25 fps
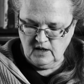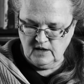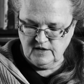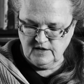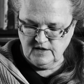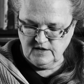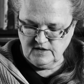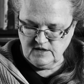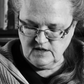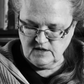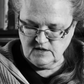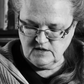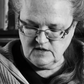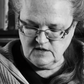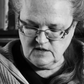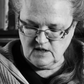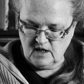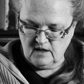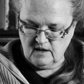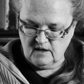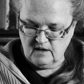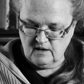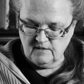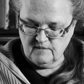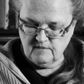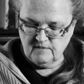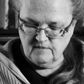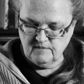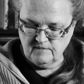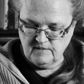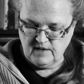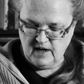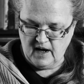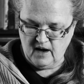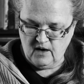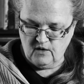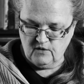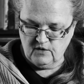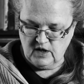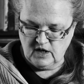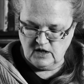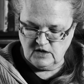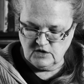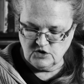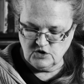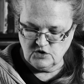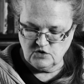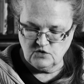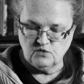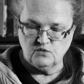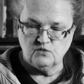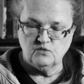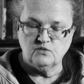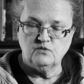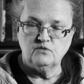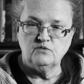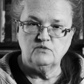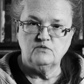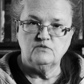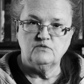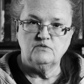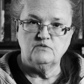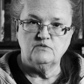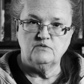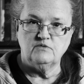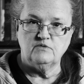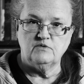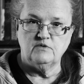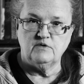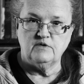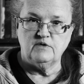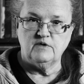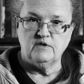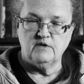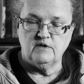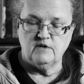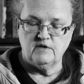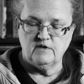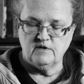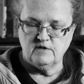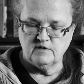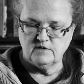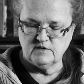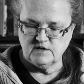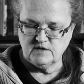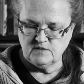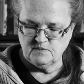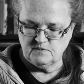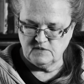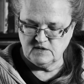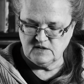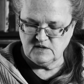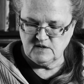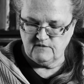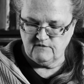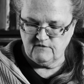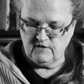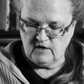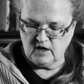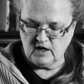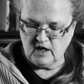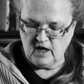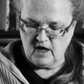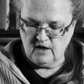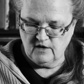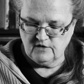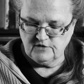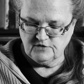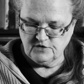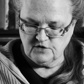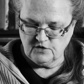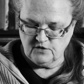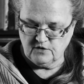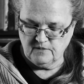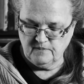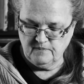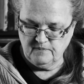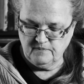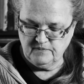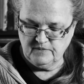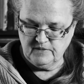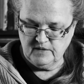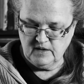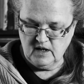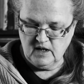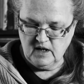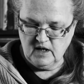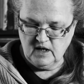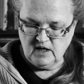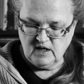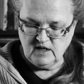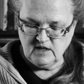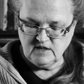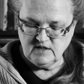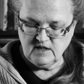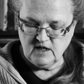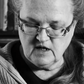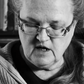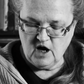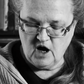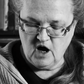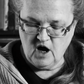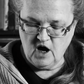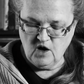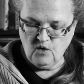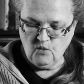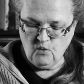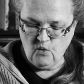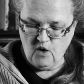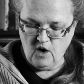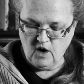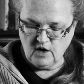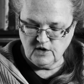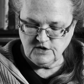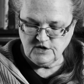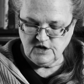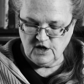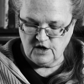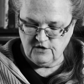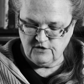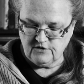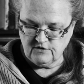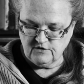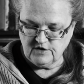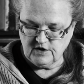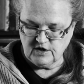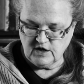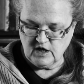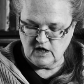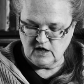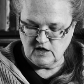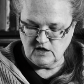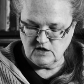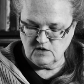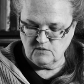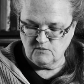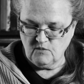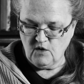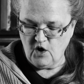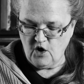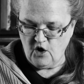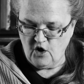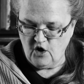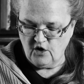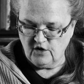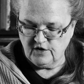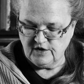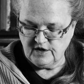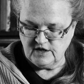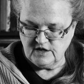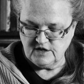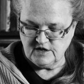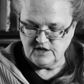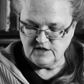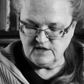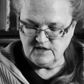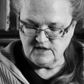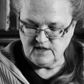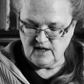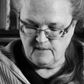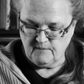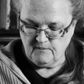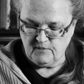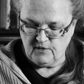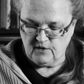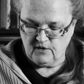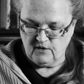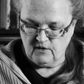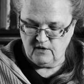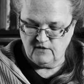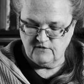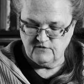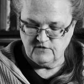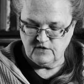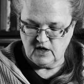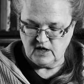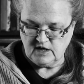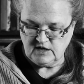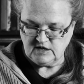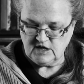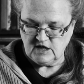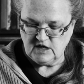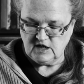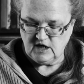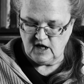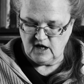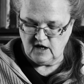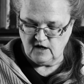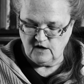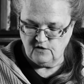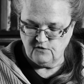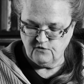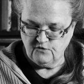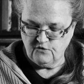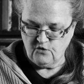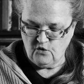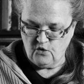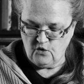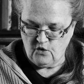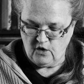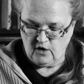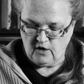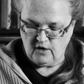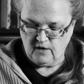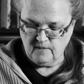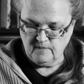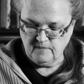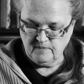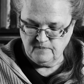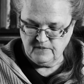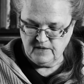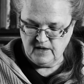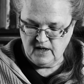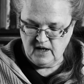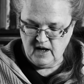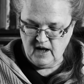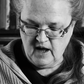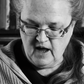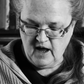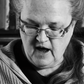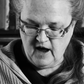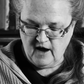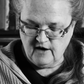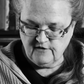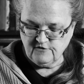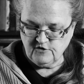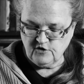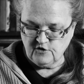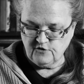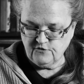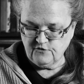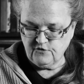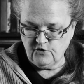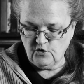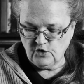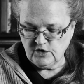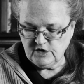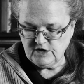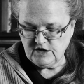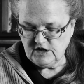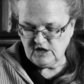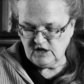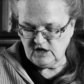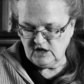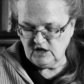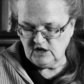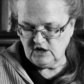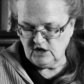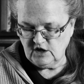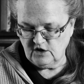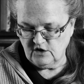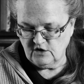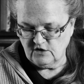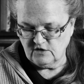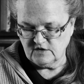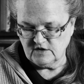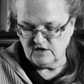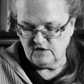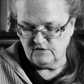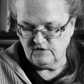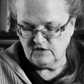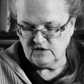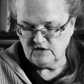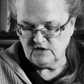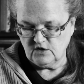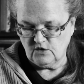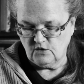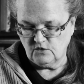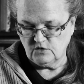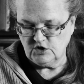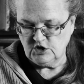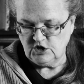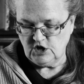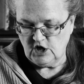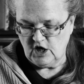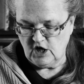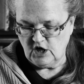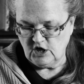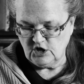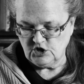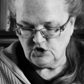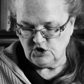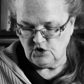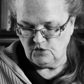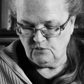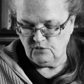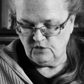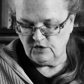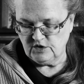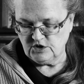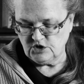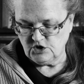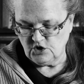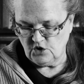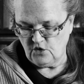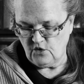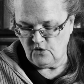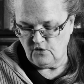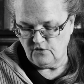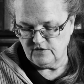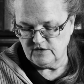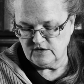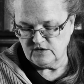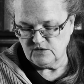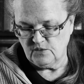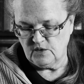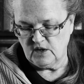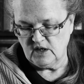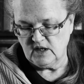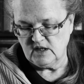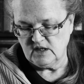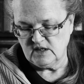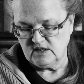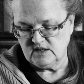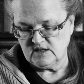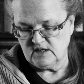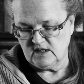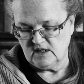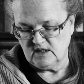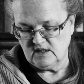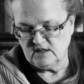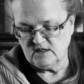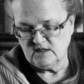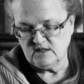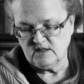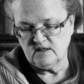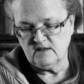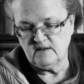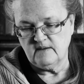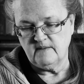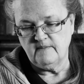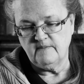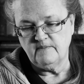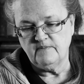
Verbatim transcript: This is uh, now into the specific elder. He said, I walked out of the Kingdom Hall in December of 1984 after 14 years of association with Jehovah's Witnesses.